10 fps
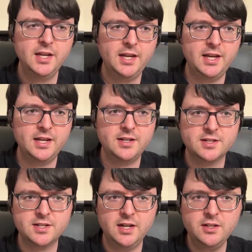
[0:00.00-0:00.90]

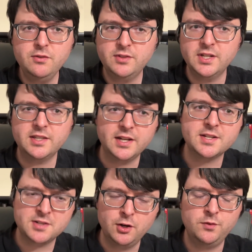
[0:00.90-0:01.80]
And I do think that
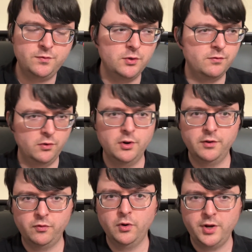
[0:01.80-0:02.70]
is helpful
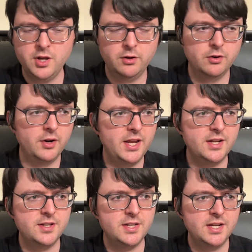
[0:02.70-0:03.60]
for a younger
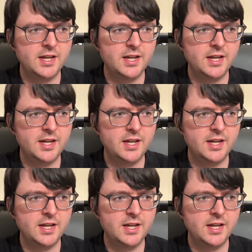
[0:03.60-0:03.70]
Indy.